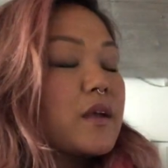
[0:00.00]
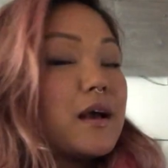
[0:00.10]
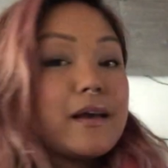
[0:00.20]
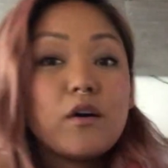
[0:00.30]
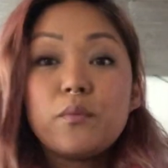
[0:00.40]

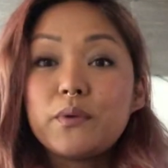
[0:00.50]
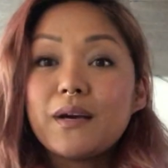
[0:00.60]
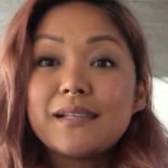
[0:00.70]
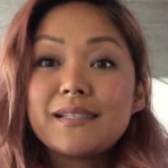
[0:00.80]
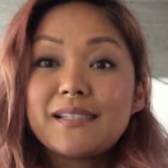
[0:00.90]
I hope you
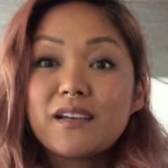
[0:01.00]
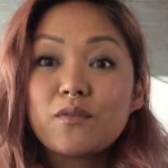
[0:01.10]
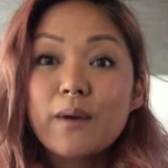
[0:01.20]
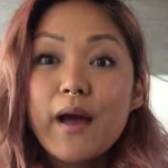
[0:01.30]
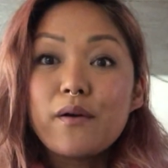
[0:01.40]
guys stick
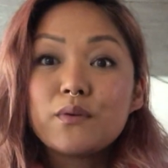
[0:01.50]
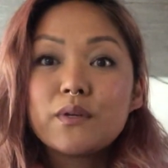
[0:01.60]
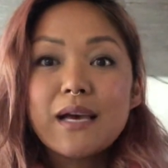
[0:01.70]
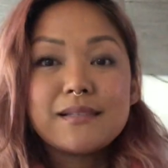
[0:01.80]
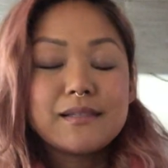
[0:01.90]
around
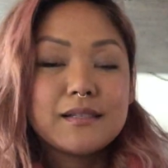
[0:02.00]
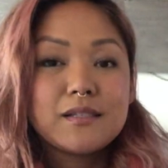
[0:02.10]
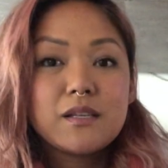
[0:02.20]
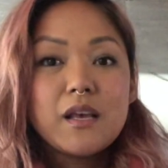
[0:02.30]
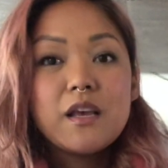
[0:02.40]
as this